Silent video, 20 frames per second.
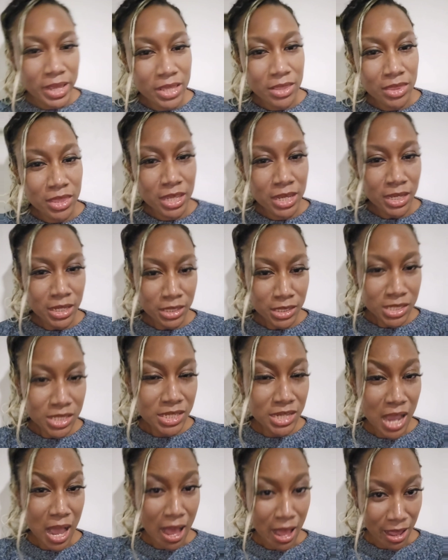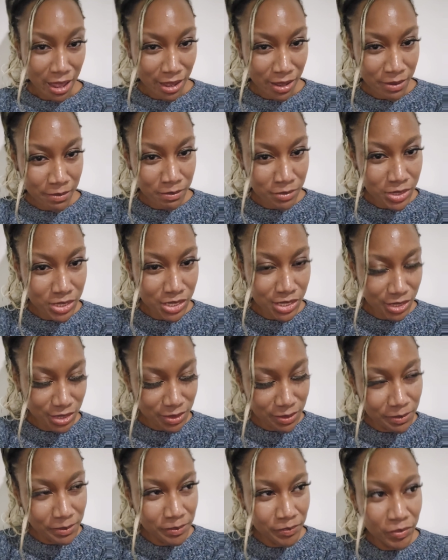in these
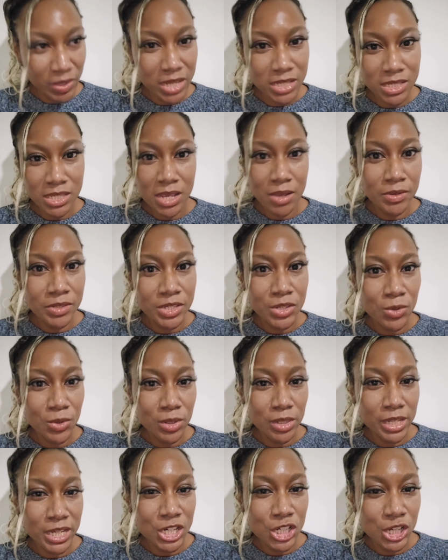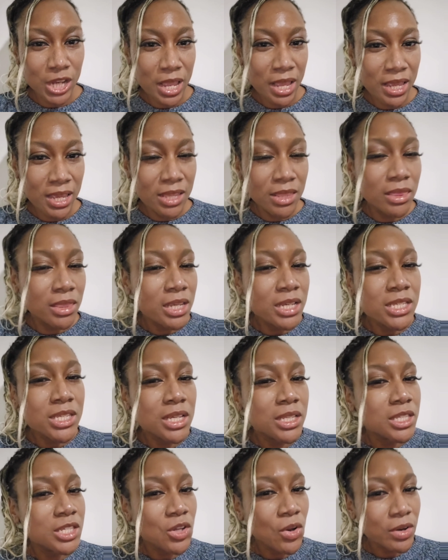times, that sounds so cliche, in these
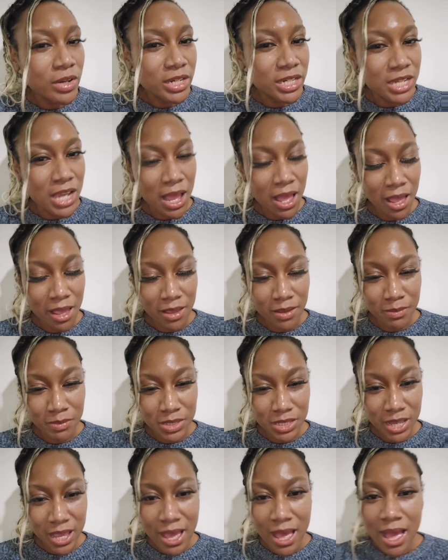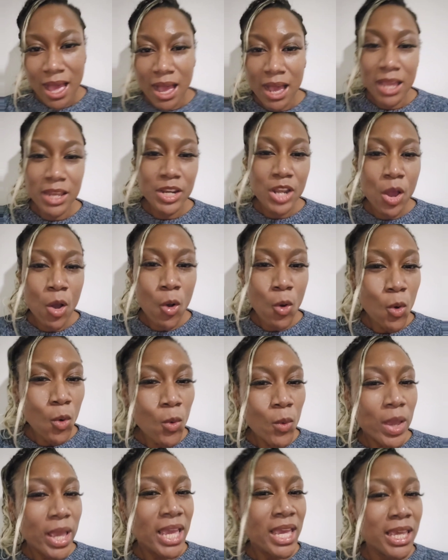uncertain times, I
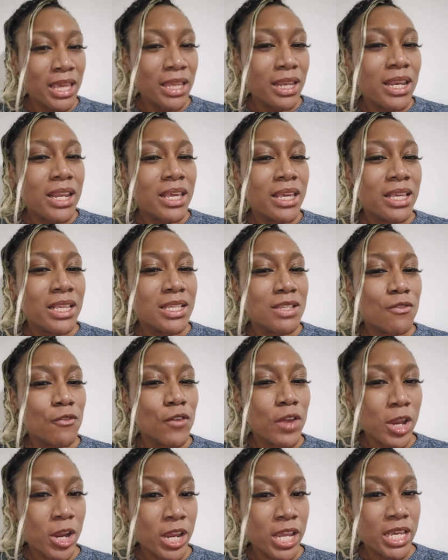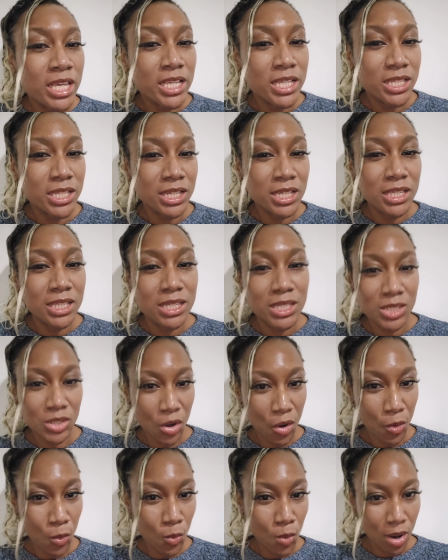know it is very easy to
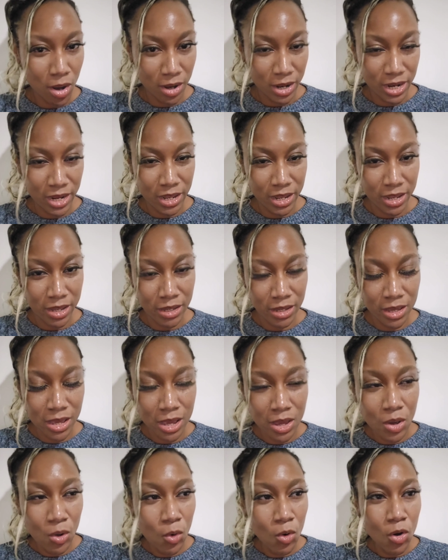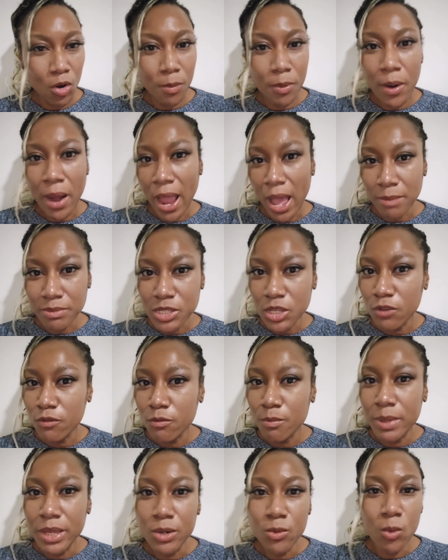start worrying. Or perhaps
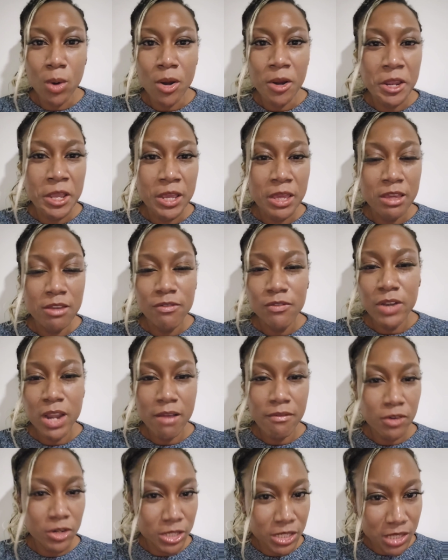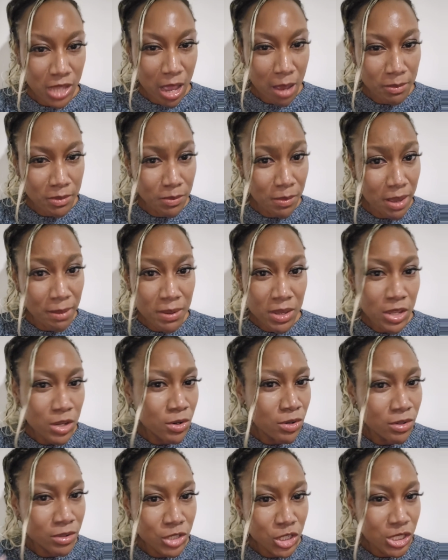you've been worrying, you've never stopped. Maybe
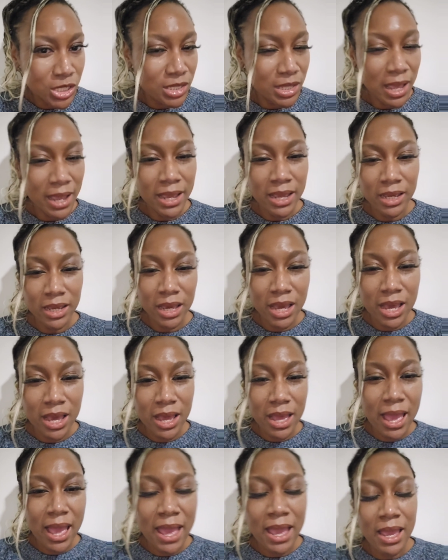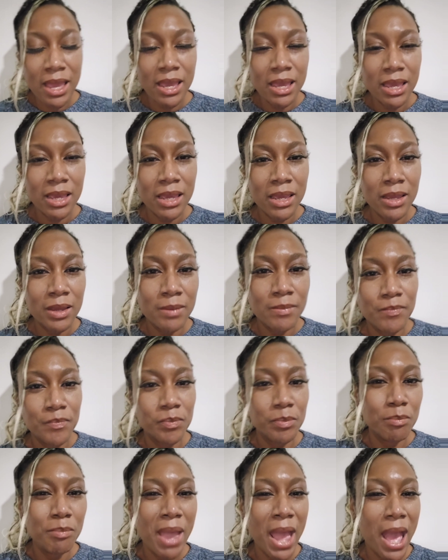you're just like a
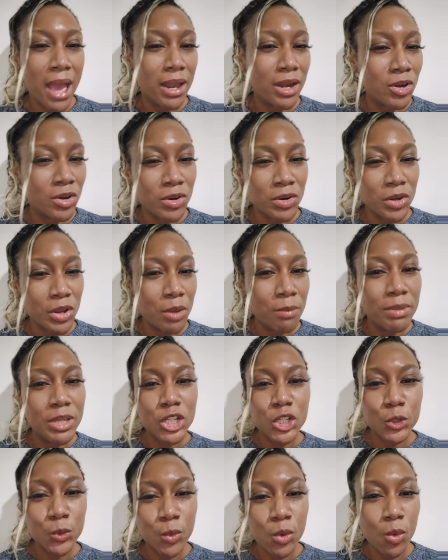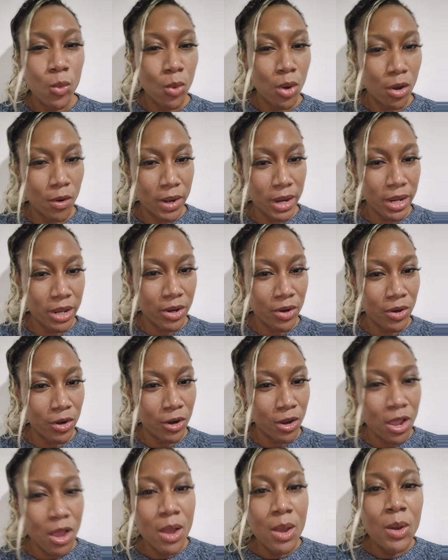pattern habitual
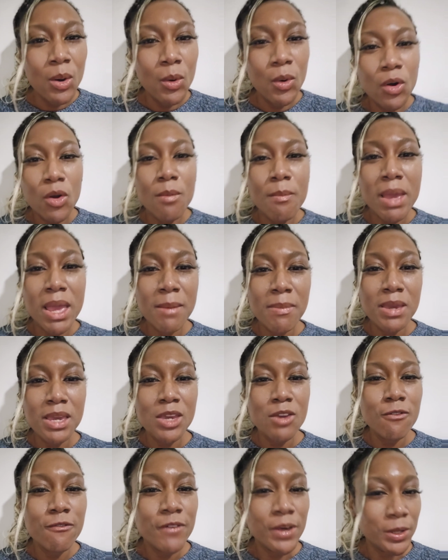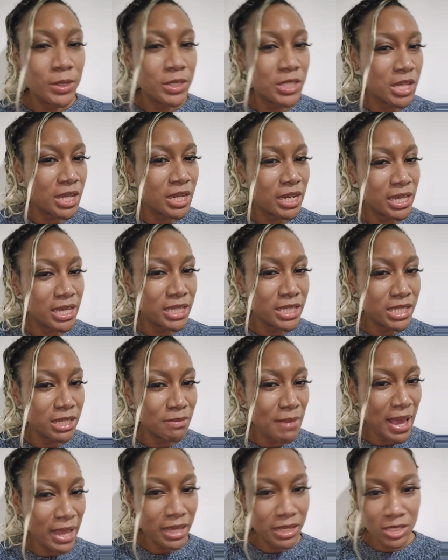worrier, or maybe you felt uneasy
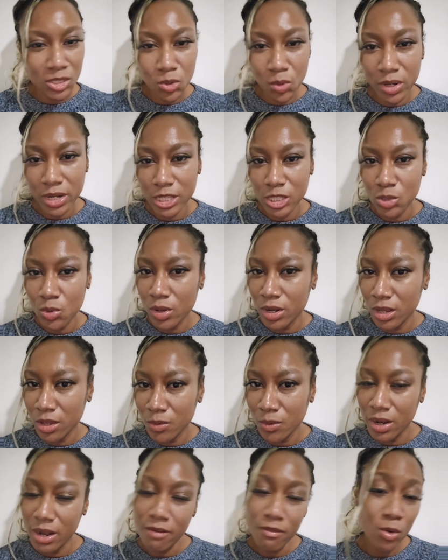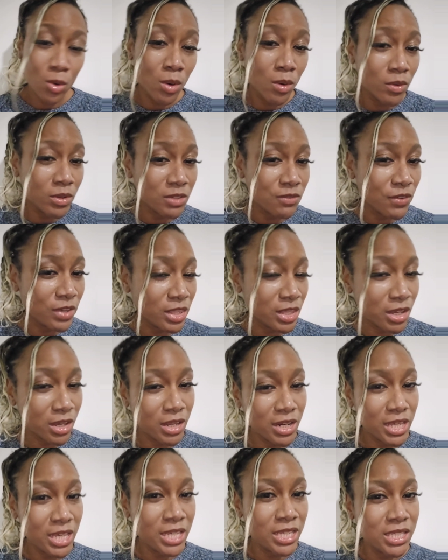back in 2020 when everyone was feeling
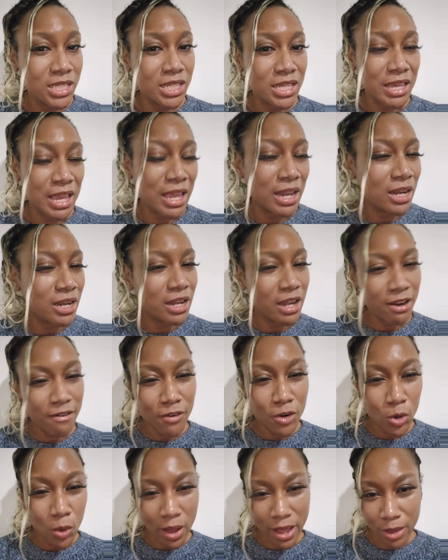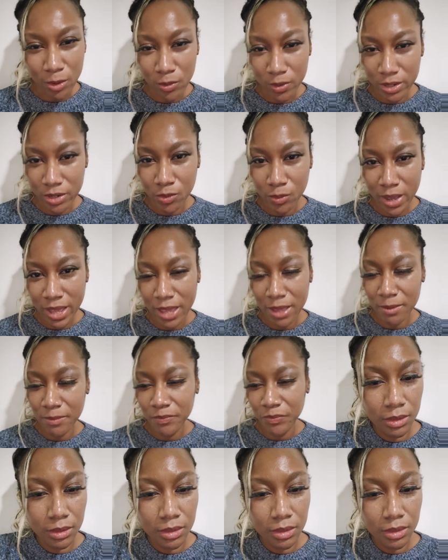uneasy and it never quite went away.